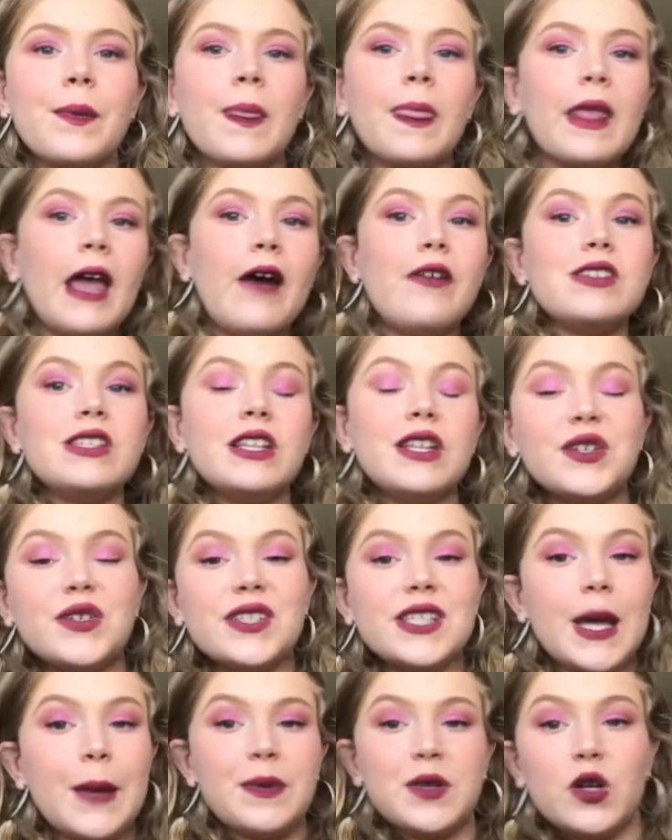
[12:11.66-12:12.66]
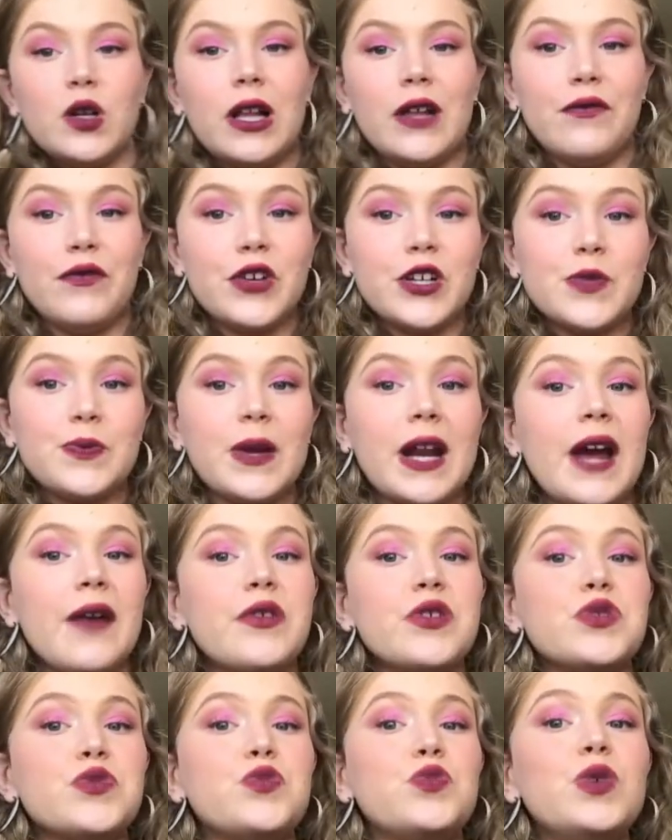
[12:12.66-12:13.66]
I was a little skeptical at first, but I
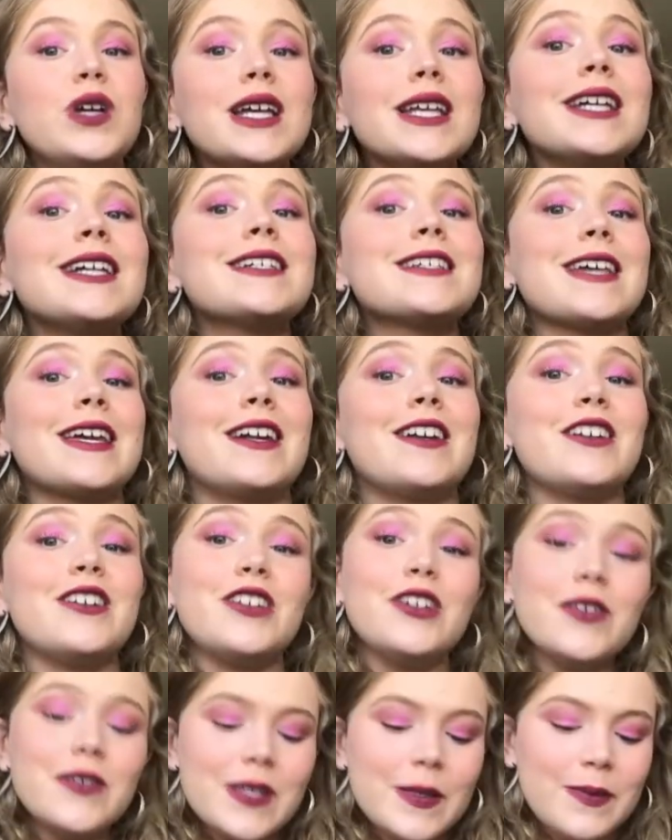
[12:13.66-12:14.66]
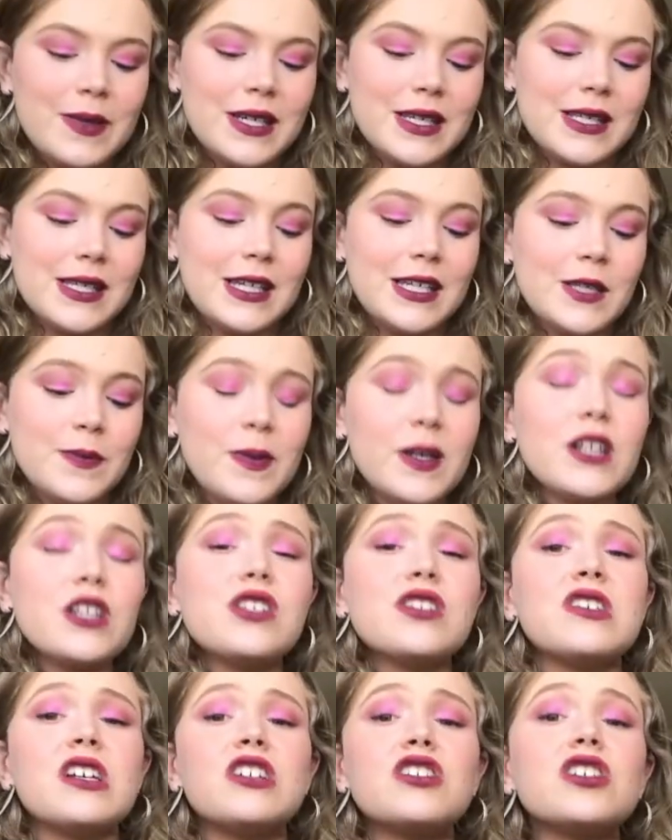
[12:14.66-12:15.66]
was really excited to use it because it's been
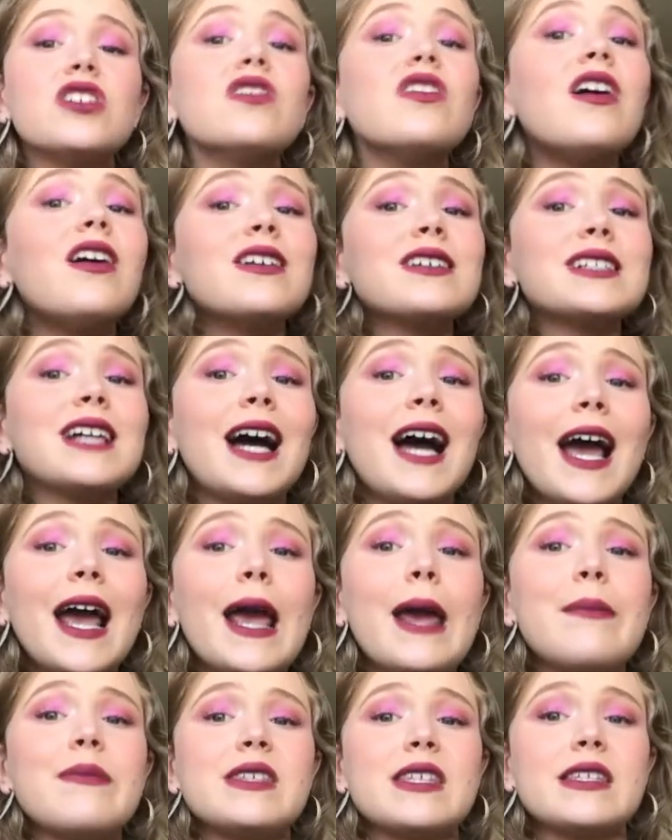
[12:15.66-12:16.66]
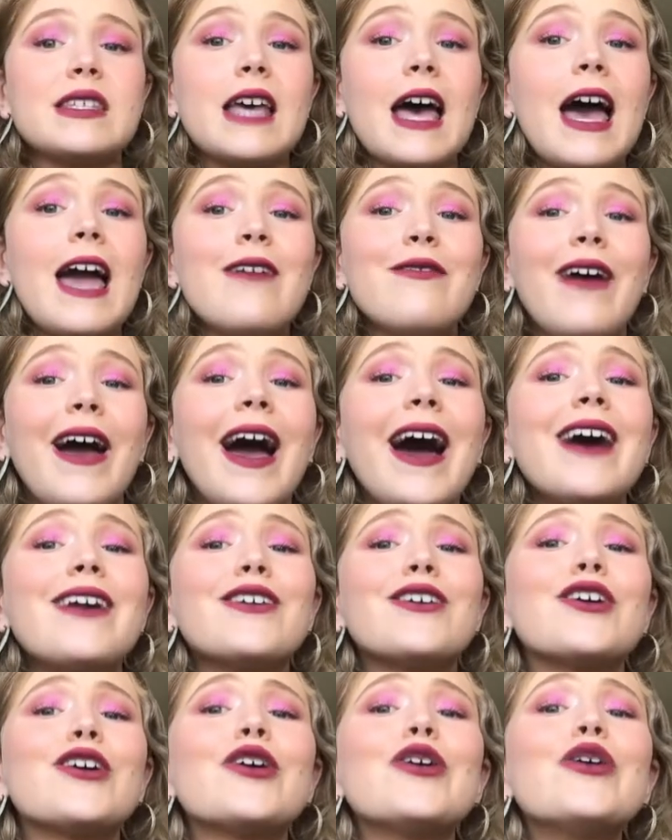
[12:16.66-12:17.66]
such a long time since I've had
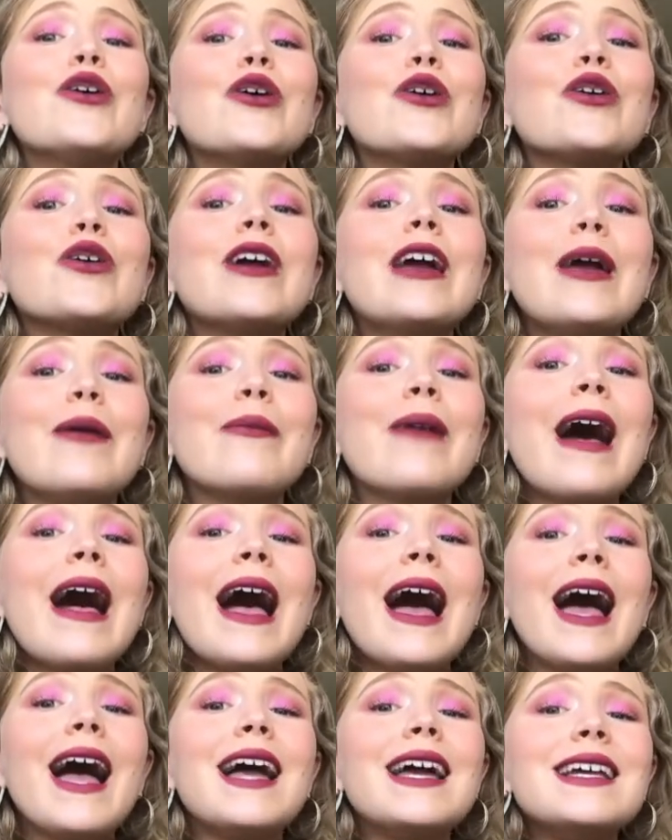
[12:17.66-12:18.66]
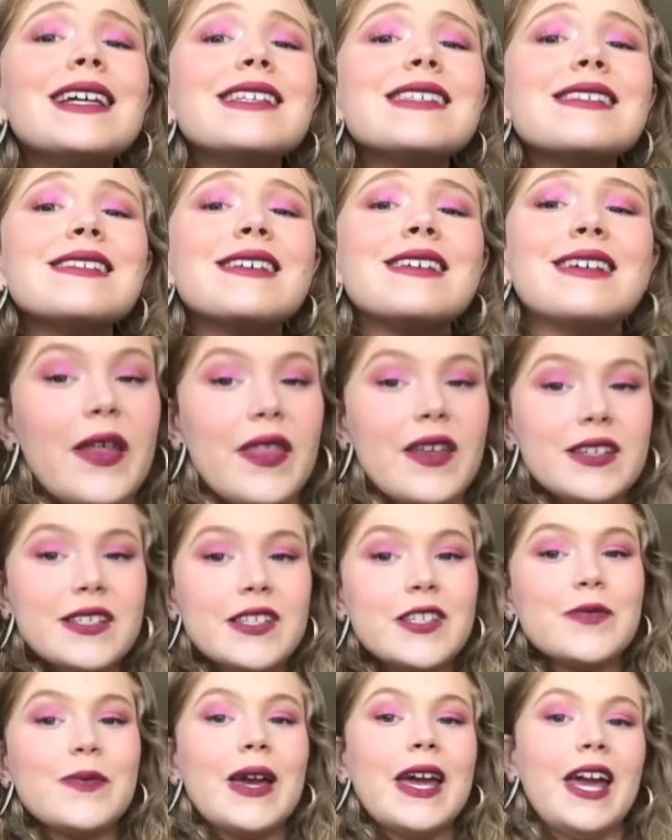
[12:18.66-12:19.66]
a curl cream, guys. Now this
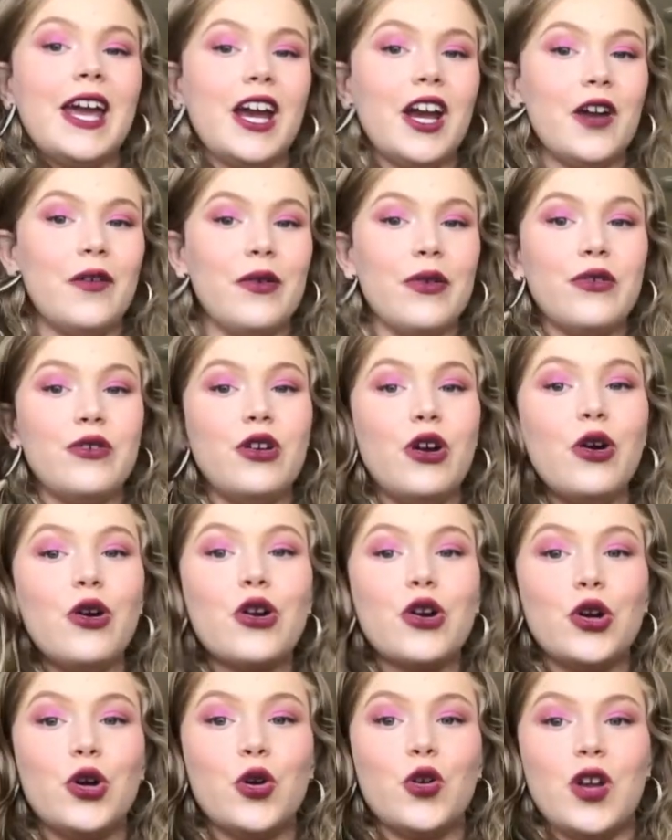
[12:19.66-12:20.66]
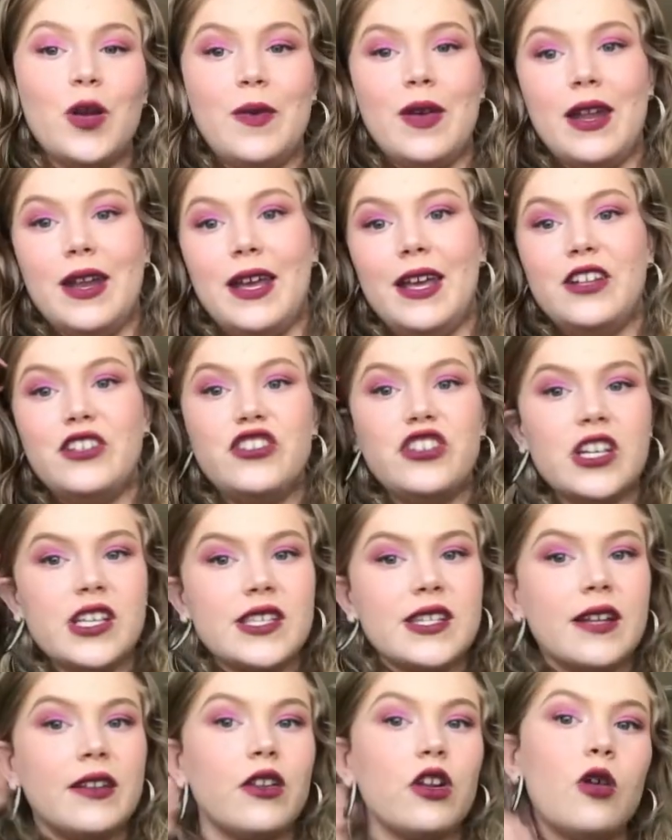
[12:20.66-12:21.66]
is my hair with no curl cream in it,
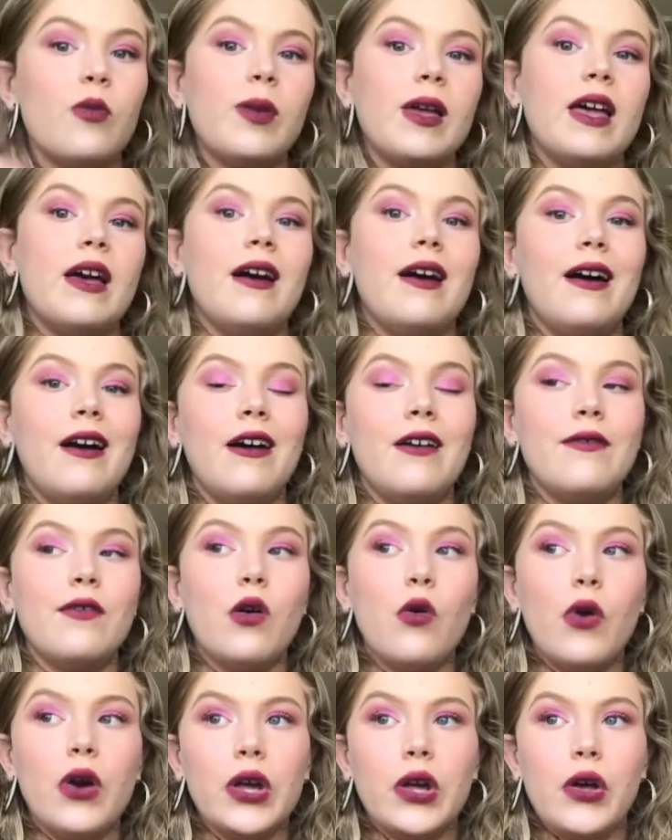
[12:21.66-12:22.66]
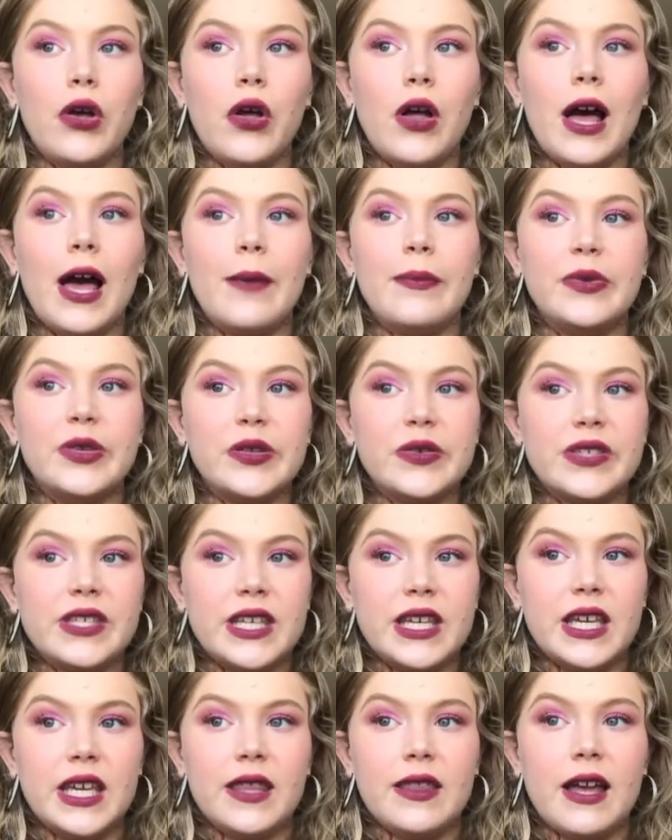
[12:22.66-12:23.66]
just a little bit of oil. I'm
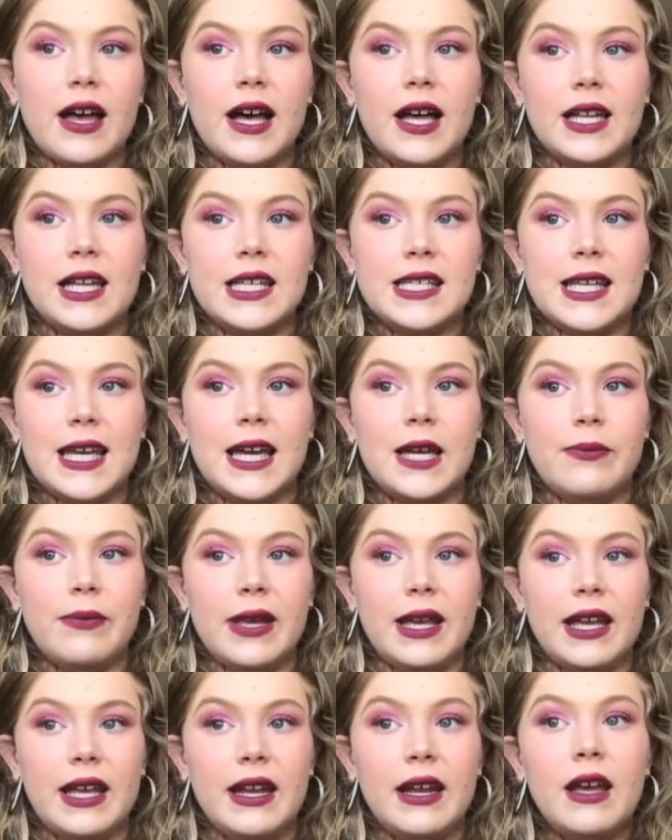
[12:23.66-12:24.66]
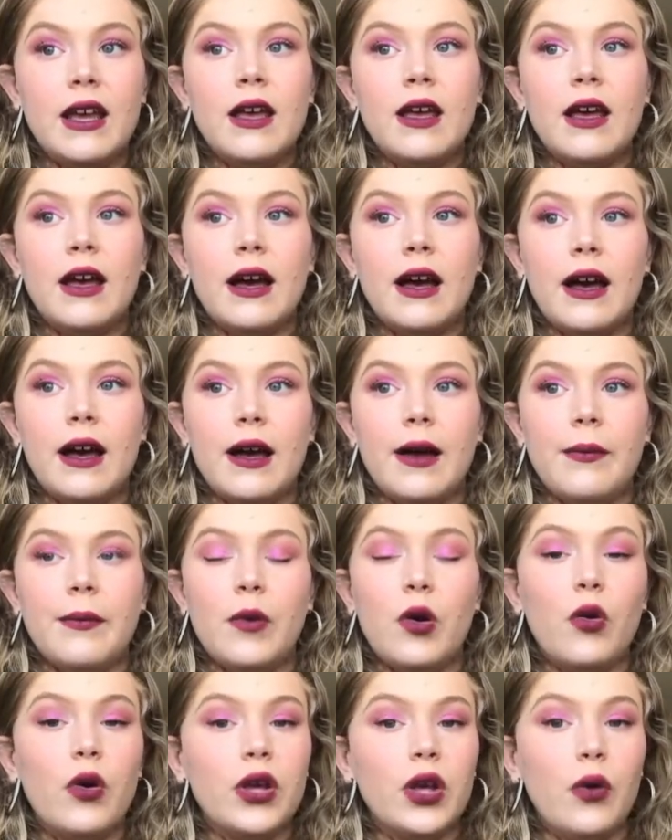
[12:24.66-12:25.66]
using the Honey's Handmade um,
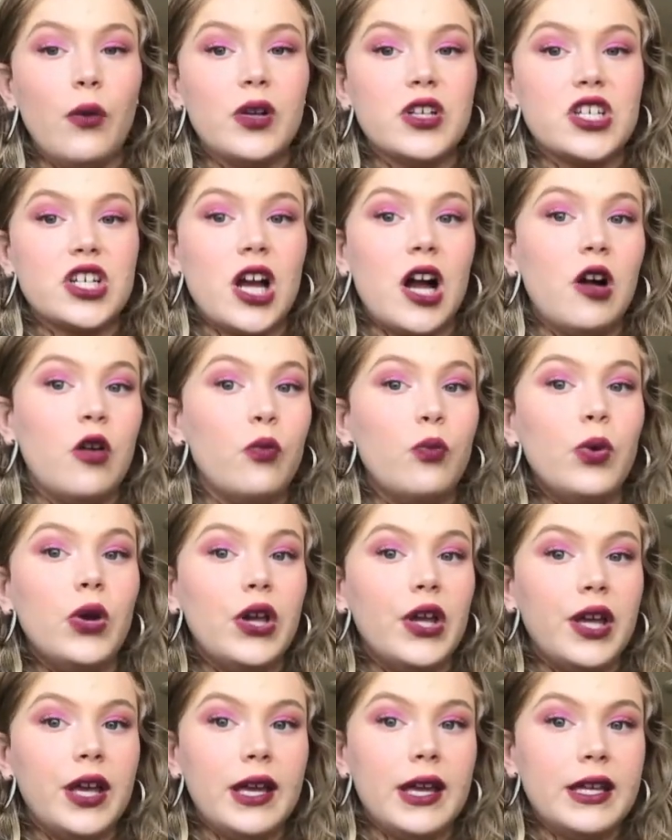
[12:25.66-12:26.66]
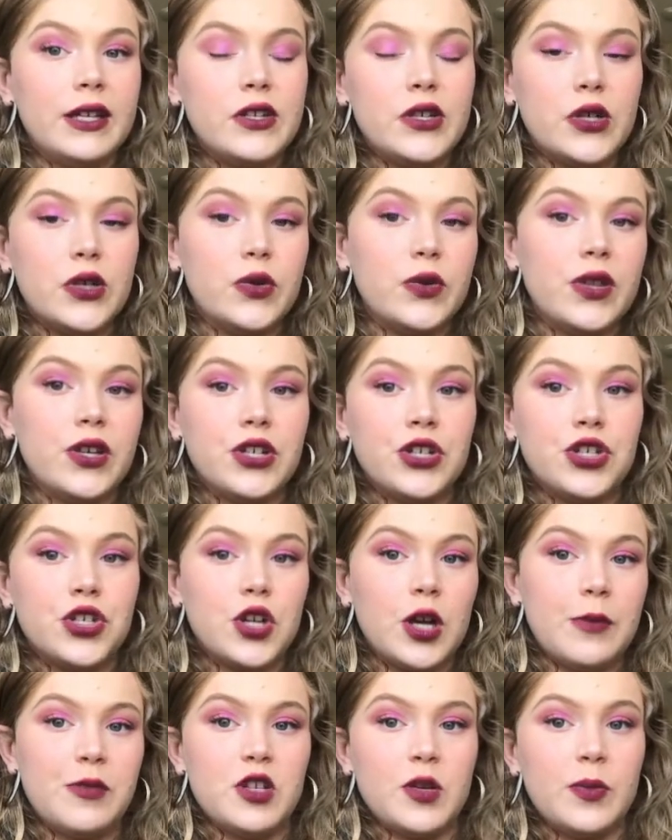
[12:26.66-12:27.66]
oil, which I'll put into the
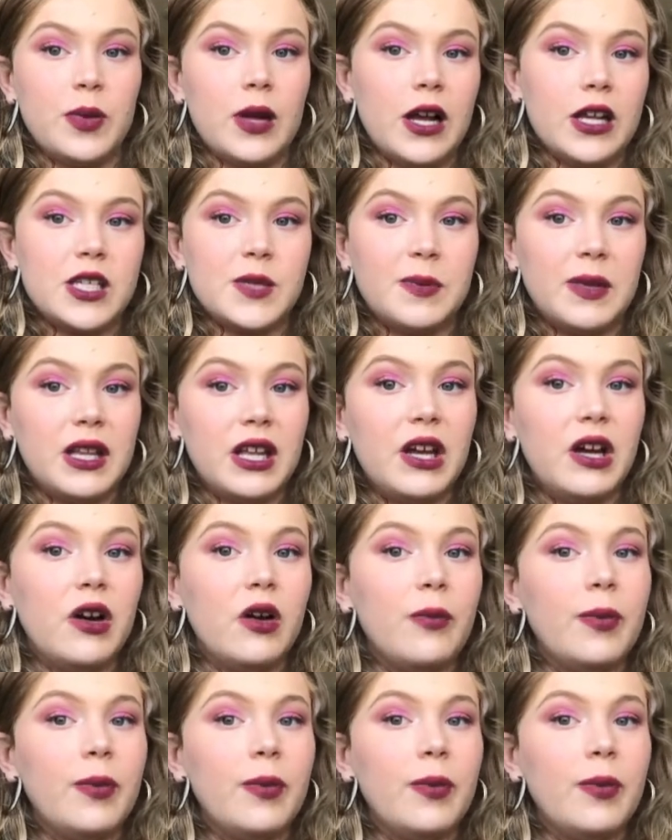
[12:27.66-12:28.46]
description box below.